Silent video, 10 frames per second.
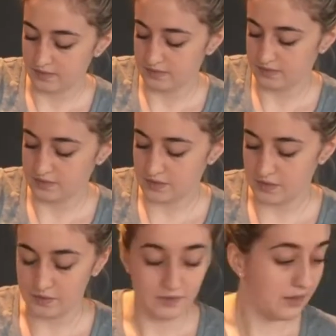
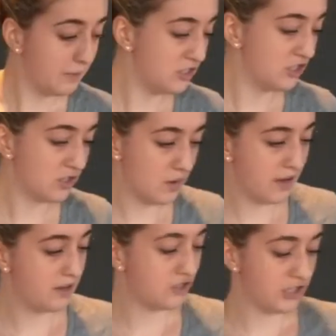So let me just go
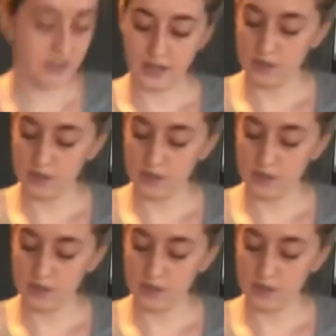ahead and check